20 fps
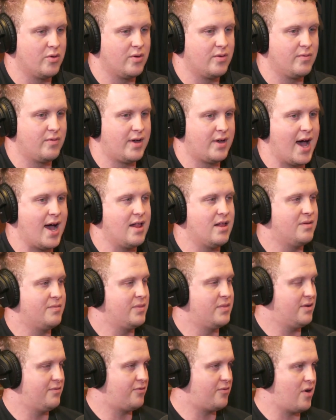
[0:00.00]
Callum
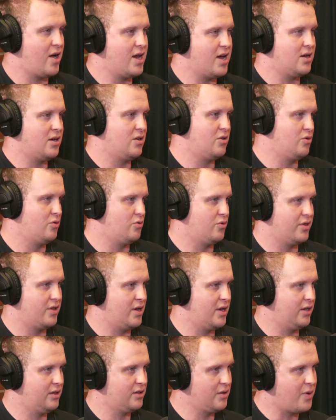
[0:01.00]
and Frank, who were
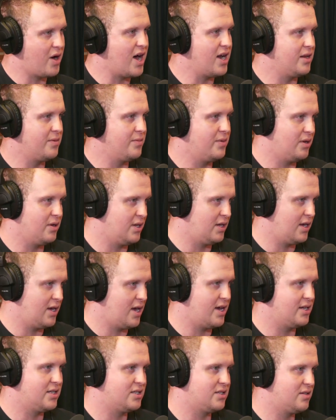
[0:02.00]
the bodybuilding
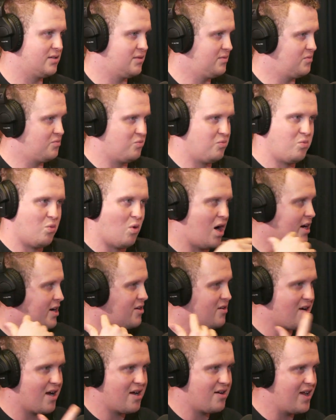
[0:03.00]
guests,
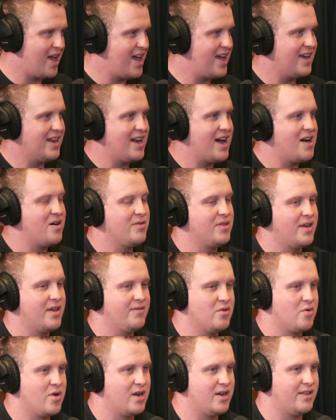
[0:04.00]
walking around, hanging out with
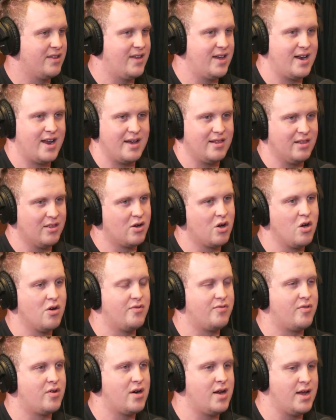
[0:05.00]
everyone. And then I look
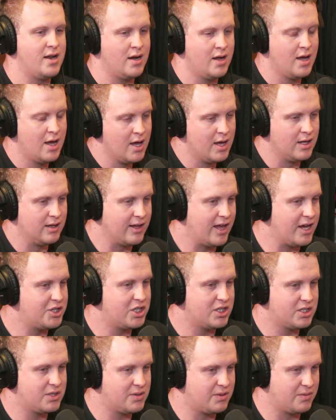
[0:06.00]
over and
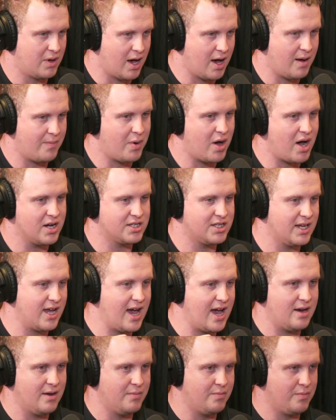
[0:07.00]
Legends Boxing
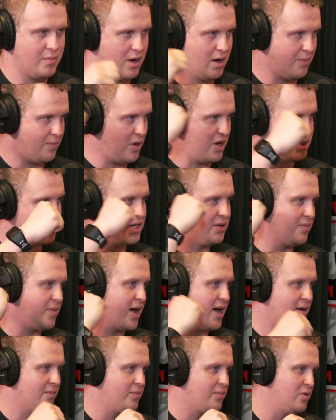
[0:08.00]
had a punching
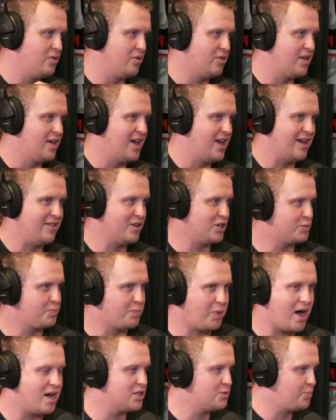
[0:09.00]
bag booth, and there's
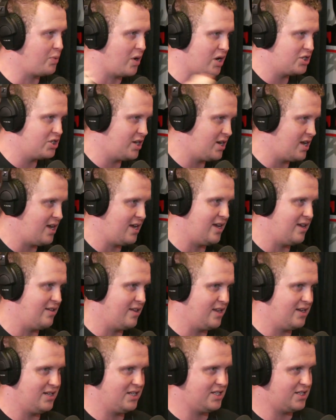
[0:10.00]
Boss punching it, and
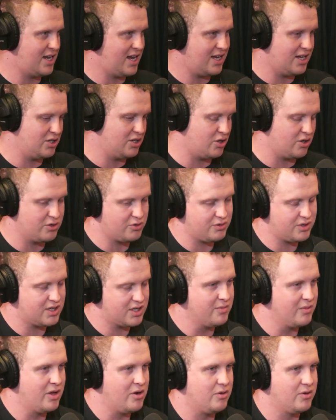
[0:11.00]
then he's taking turns with
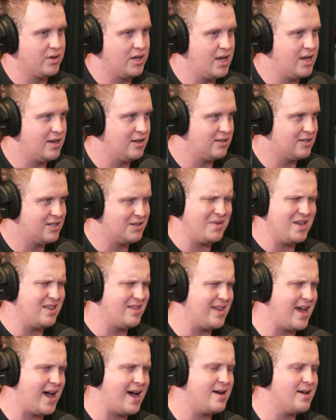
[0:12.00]
some little kid. And to me,
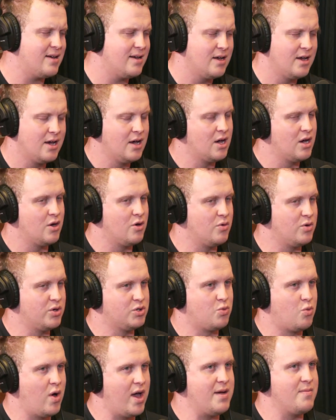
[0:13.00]
that was
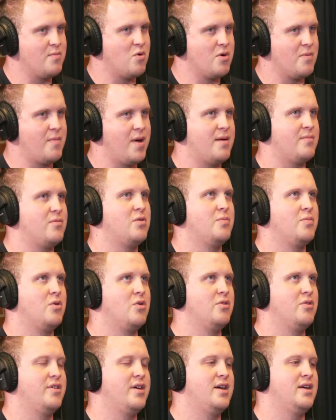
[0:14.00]
way more
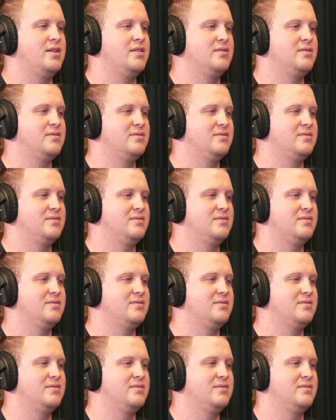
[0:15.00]
memorable than